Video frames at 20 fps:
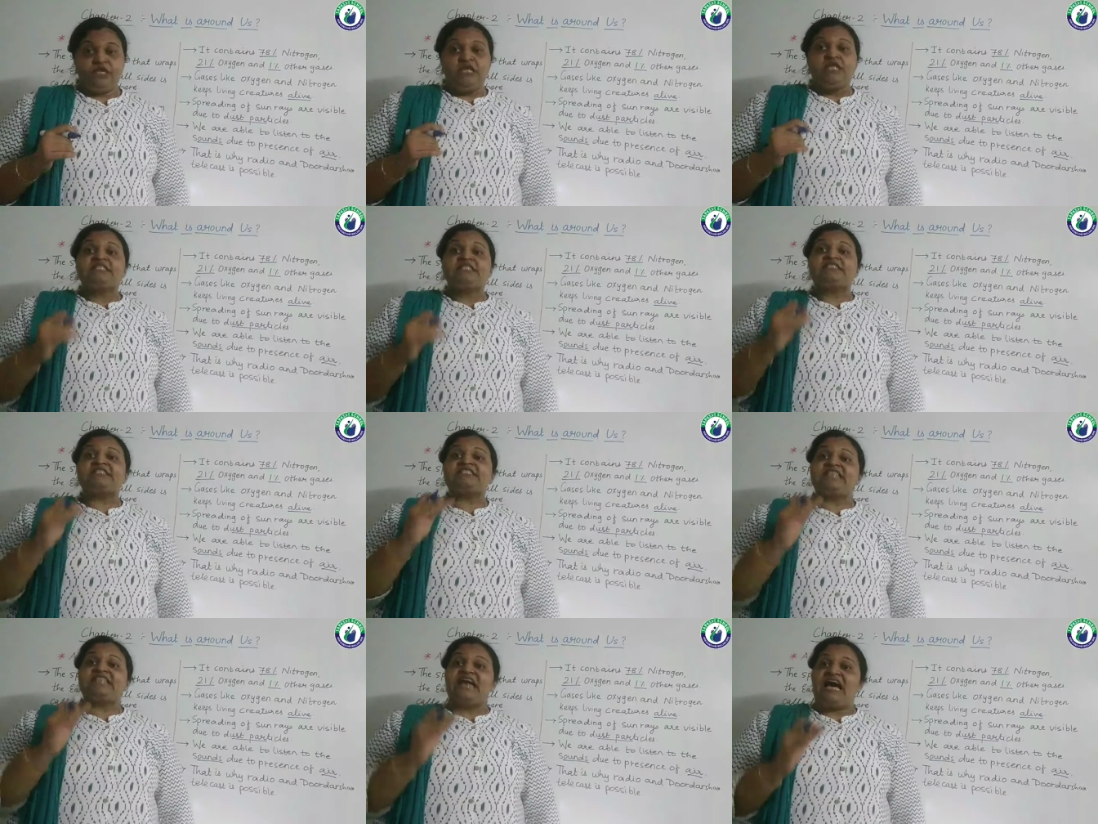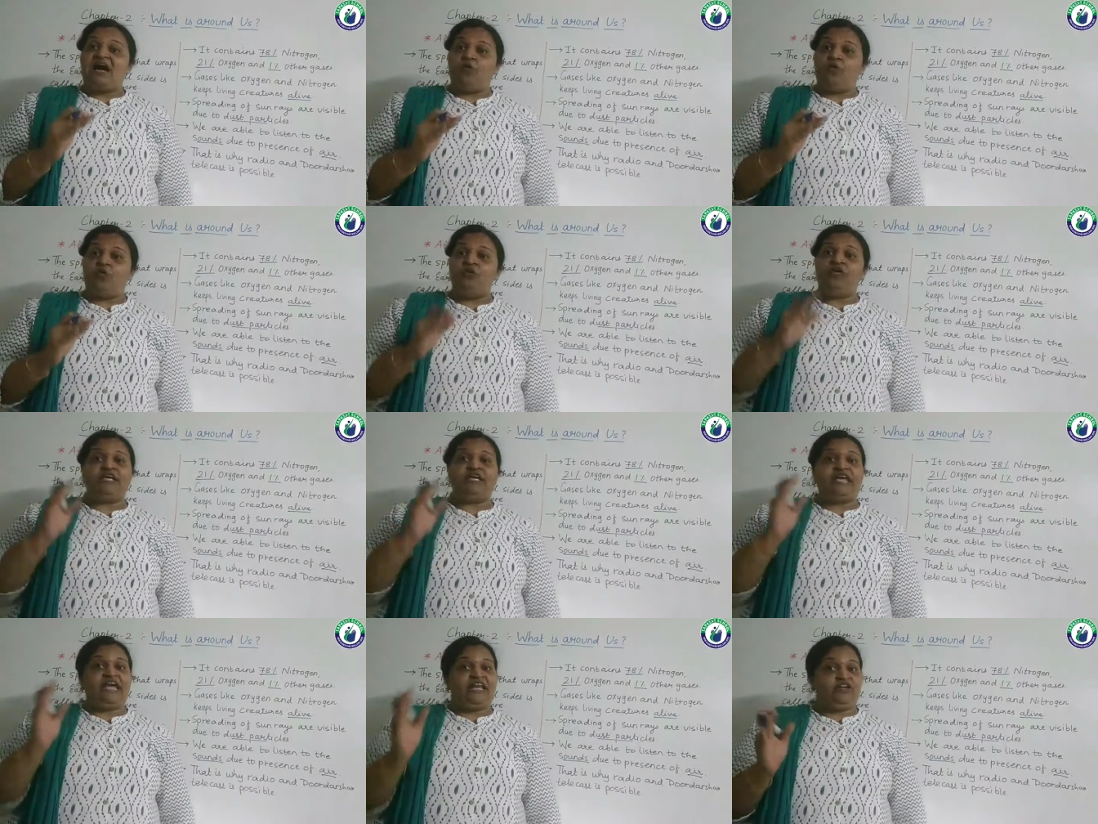Sound
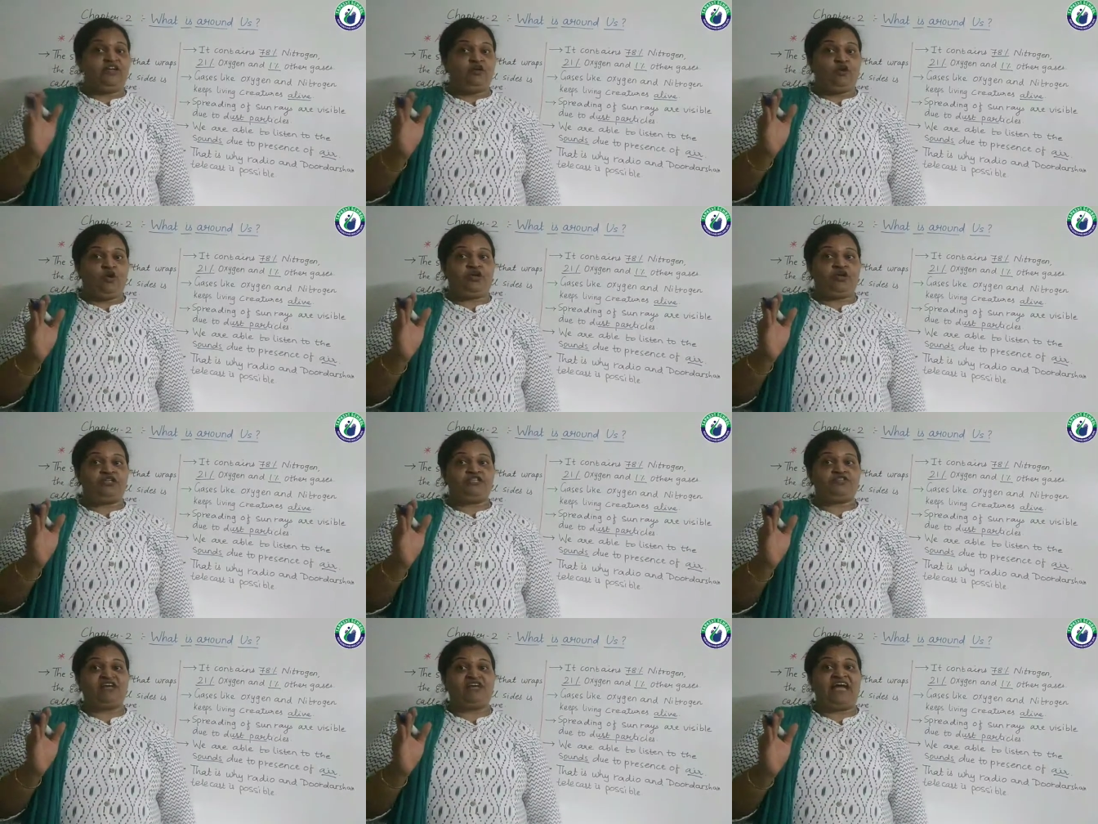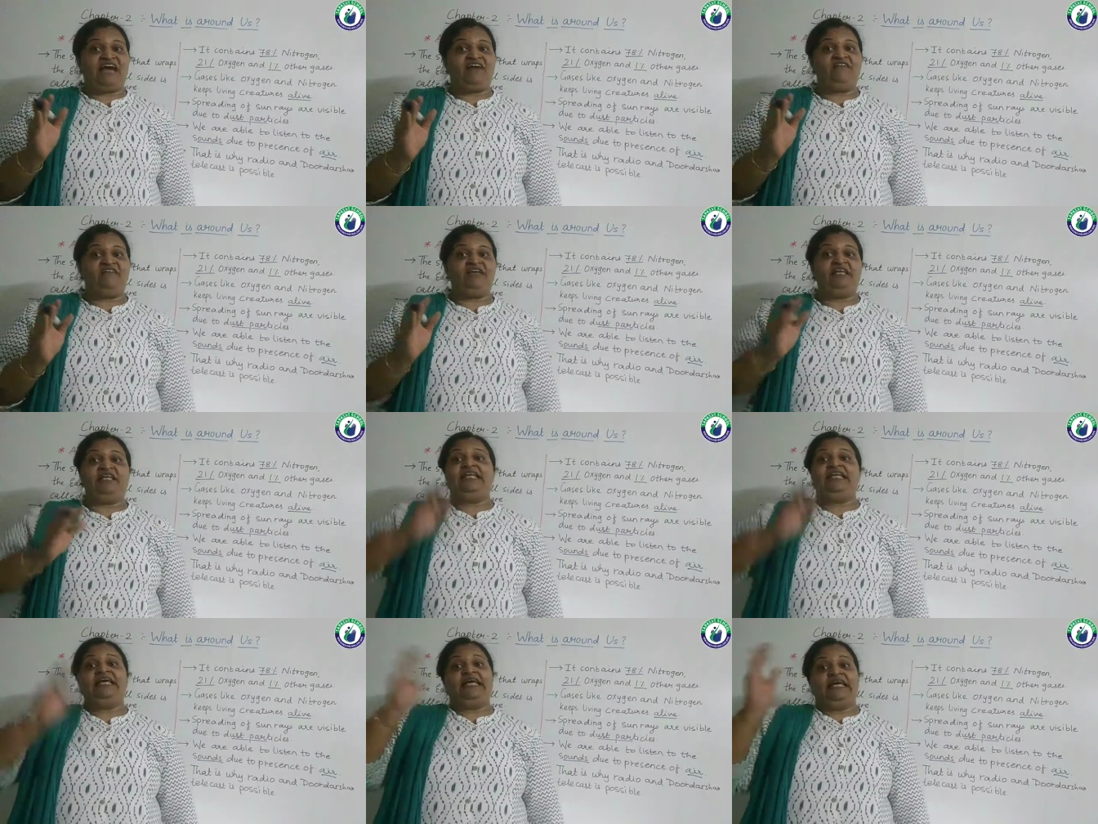cannot
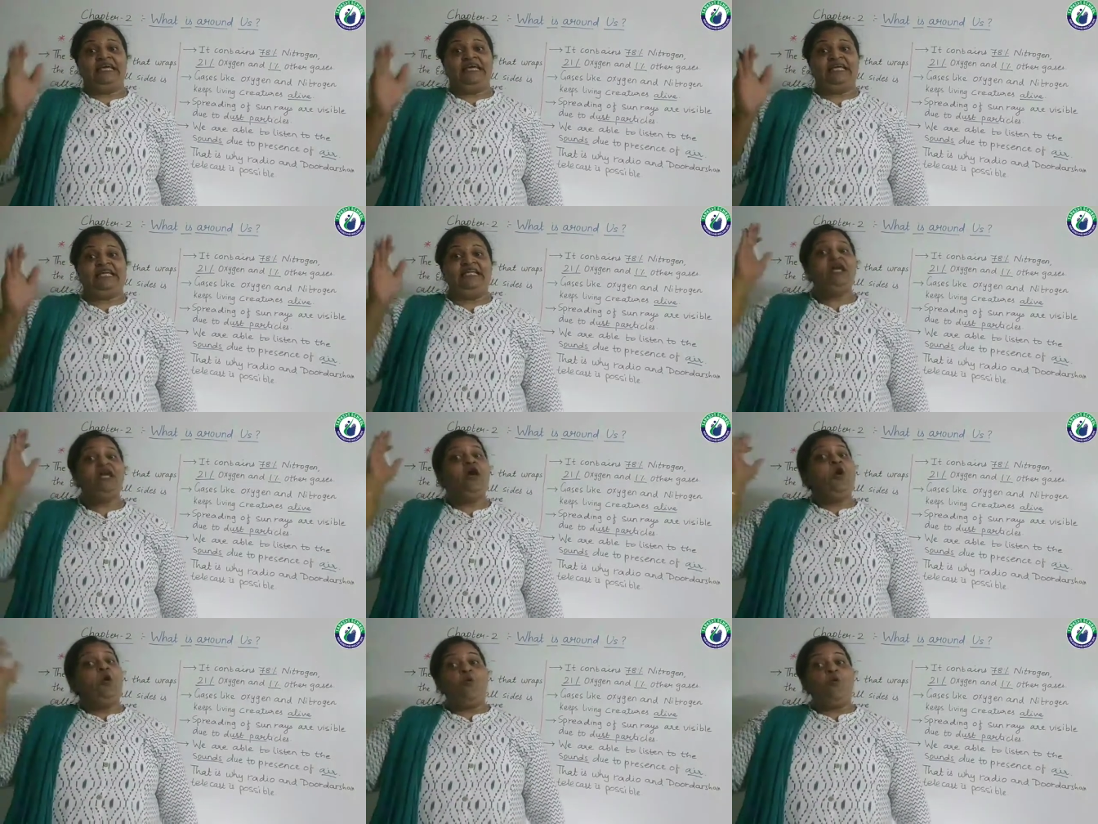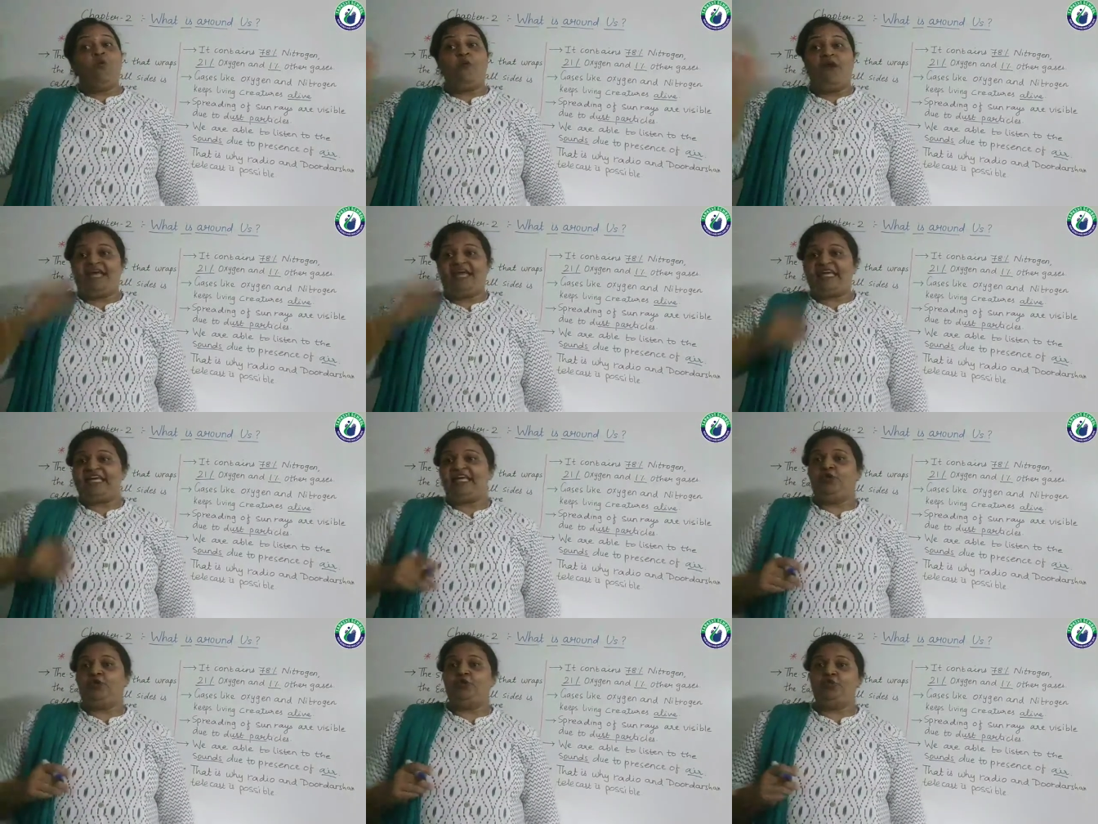travel in
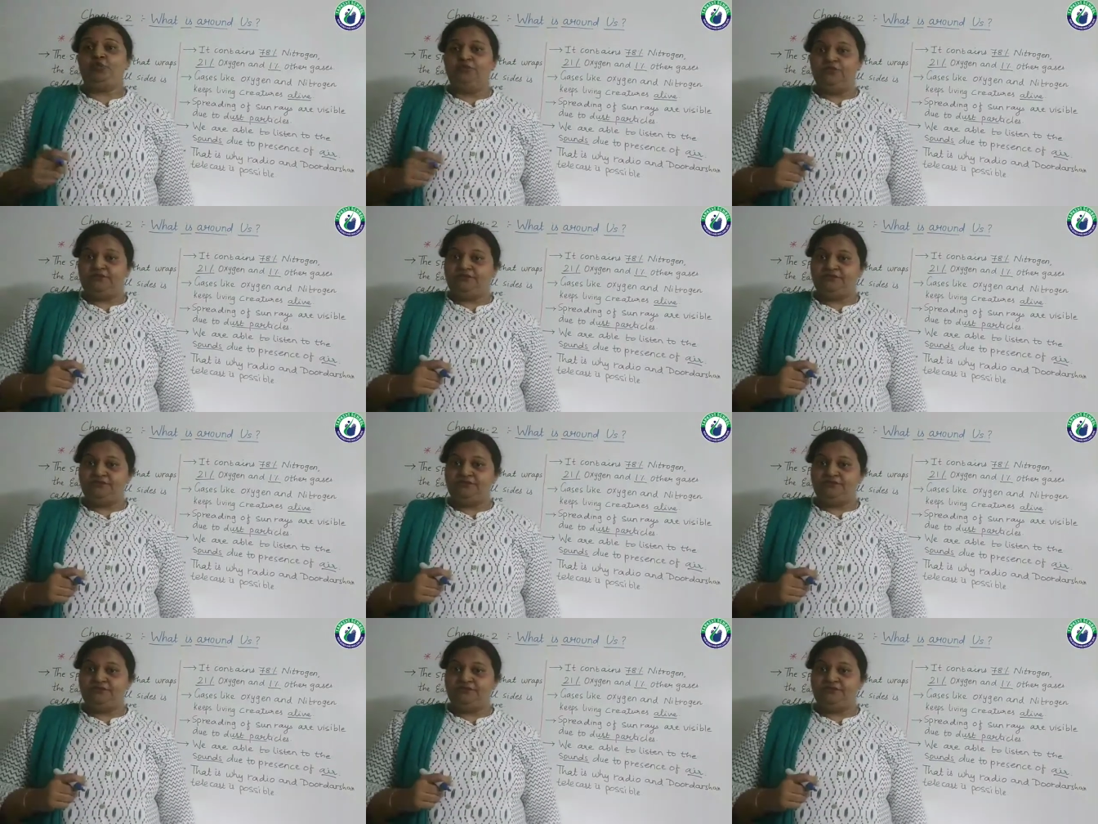vacuum.